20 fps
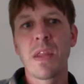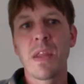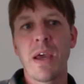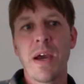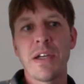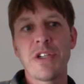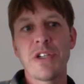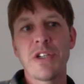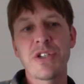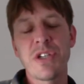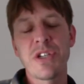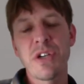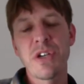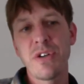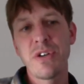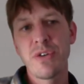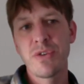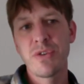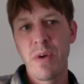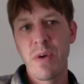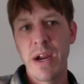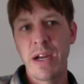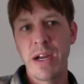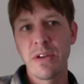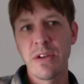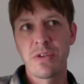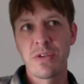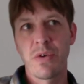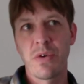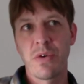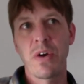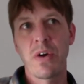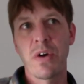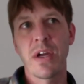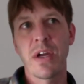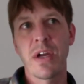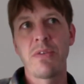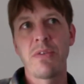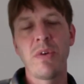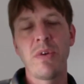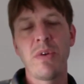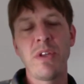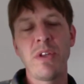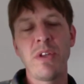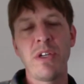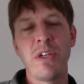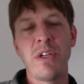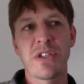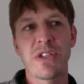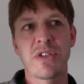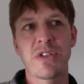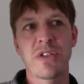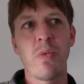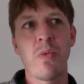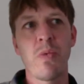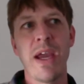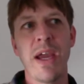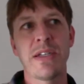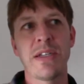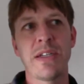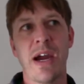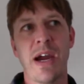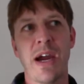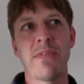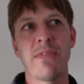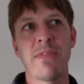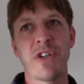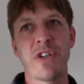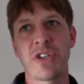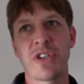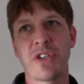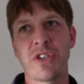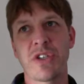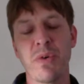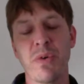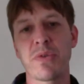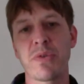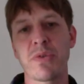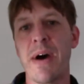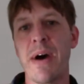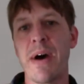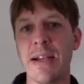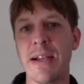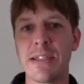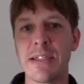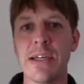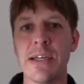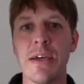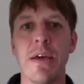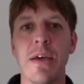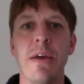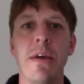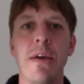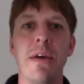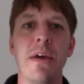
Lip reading: I just introduced regulatory really just as a way to kind of juxtapose policy.